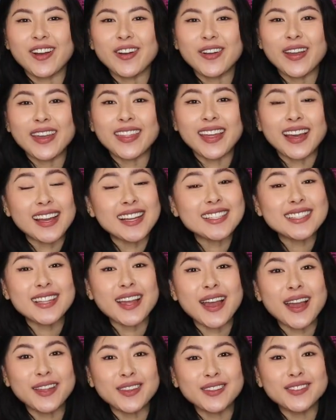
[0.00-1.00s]
Okay, that is
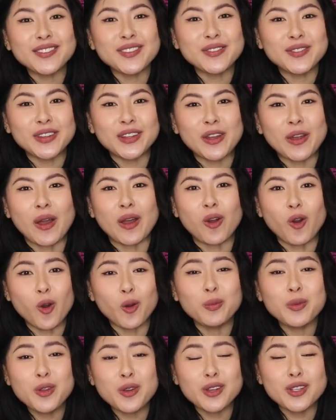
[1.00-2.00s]
the end of the video. I
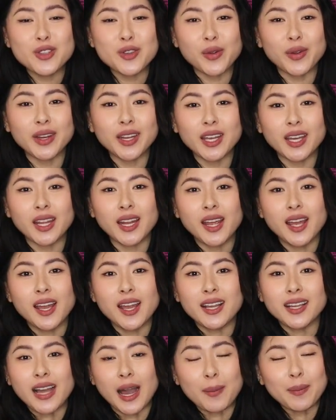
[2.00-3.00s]
hope you enjoyed it.
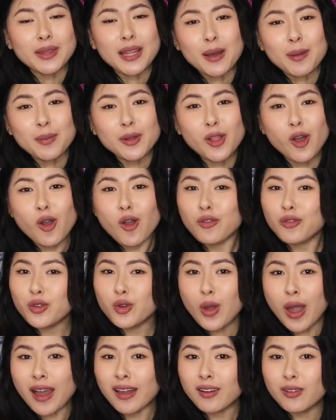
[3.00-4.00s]
Comment down below if
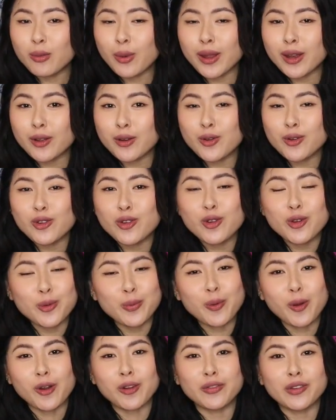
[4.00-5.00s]
you had a weighted hula
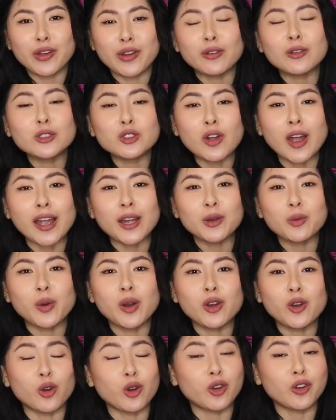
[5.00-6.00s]
hoop, or if you ever tried
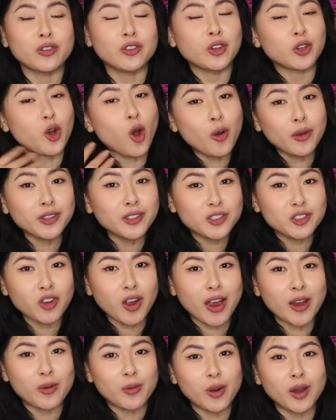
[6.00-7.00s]
one, or if you're going to
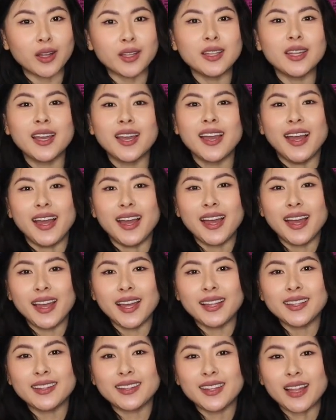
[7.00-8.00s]
try one,
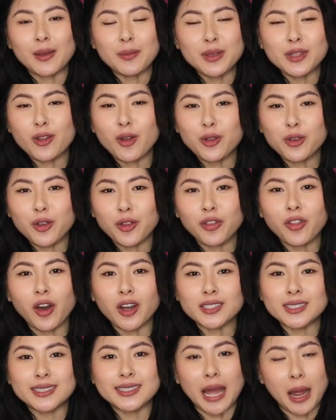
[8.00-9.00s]
and let me know your
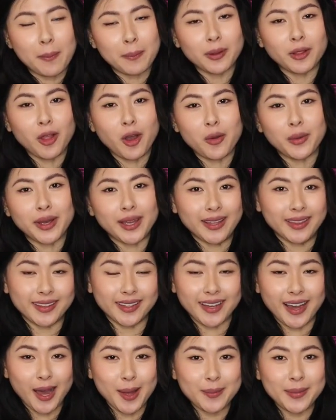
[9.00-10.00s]
thoughts down below in
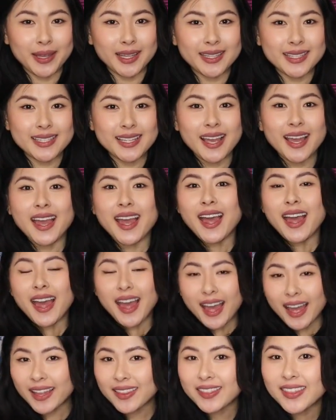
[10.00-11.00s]
the comments.
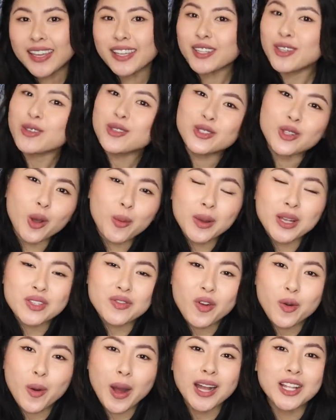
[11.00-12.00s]
And thank you so
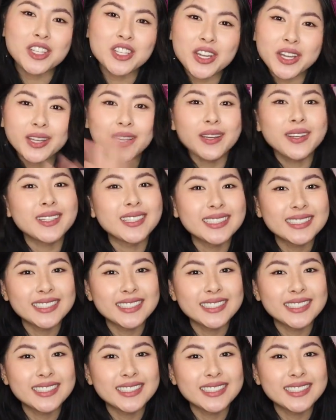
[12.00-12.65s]
much for watching.